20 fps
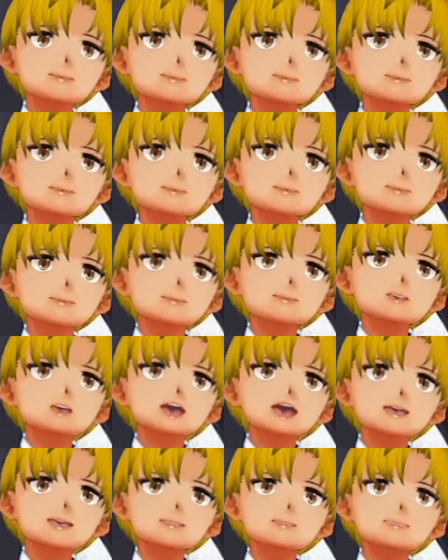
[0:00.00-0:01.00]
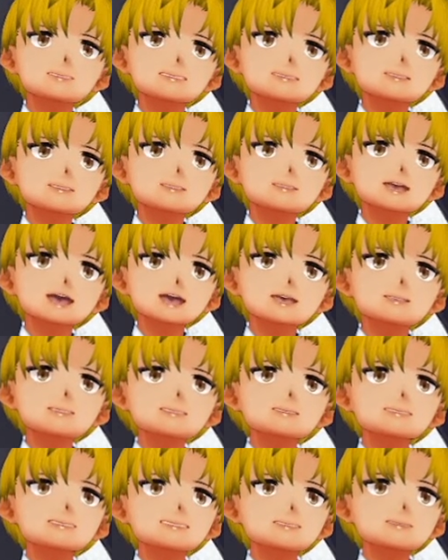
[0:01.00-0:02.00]
this poem means a lot to
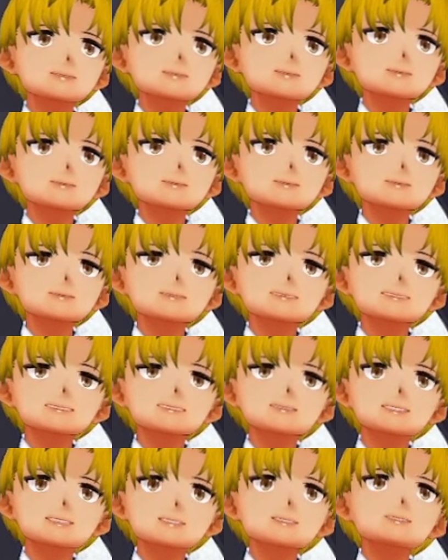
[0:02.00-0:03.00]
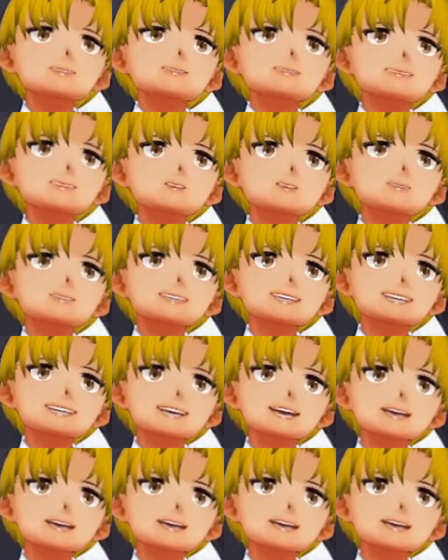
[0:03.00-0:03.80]
me. So read it carefully, okay?